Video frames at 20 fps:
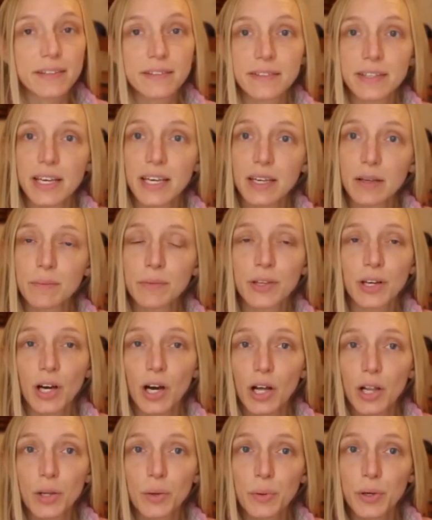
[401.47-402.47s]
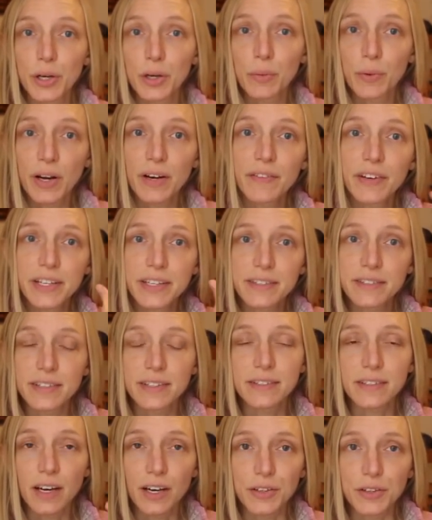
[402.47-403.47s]
the same, the color work, whatever it is
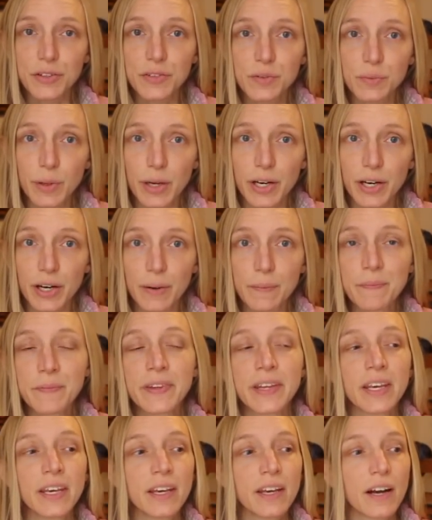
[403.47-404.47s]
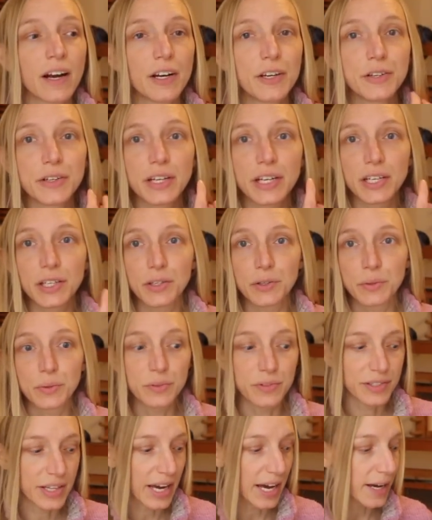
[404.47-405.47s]
that's on your sweater? Are you going to
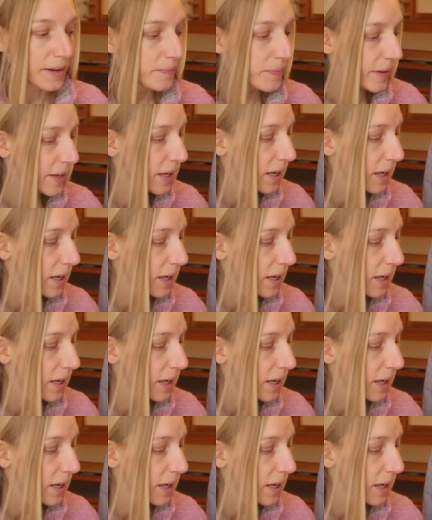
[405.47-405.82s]
use that?